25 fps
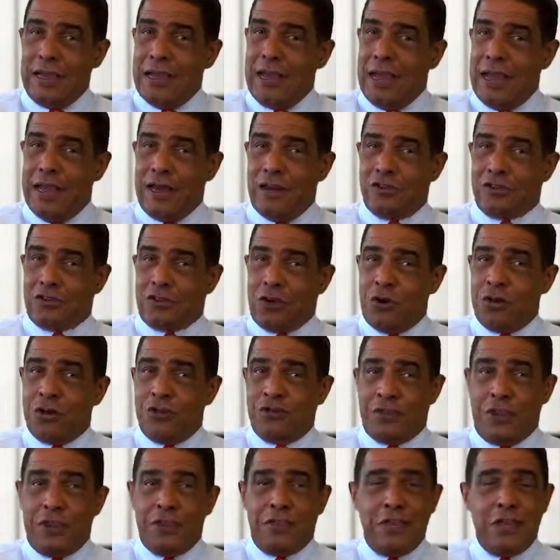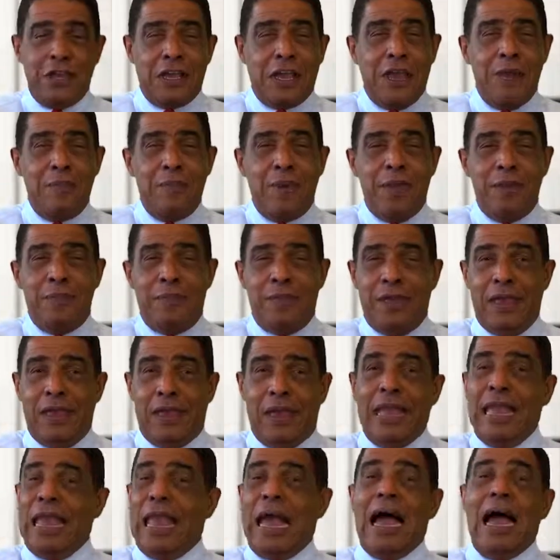And as good as I think I may
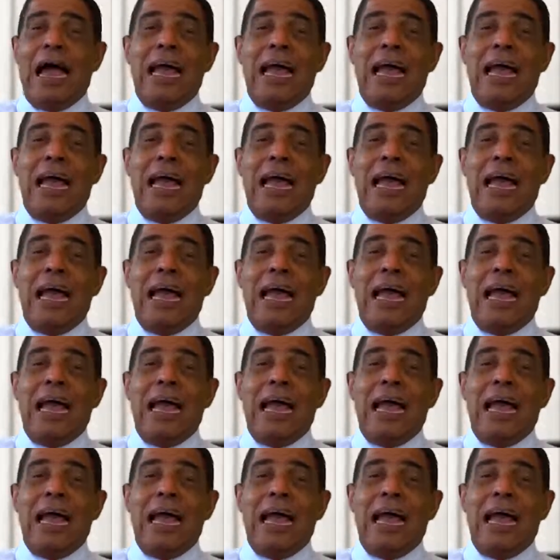be,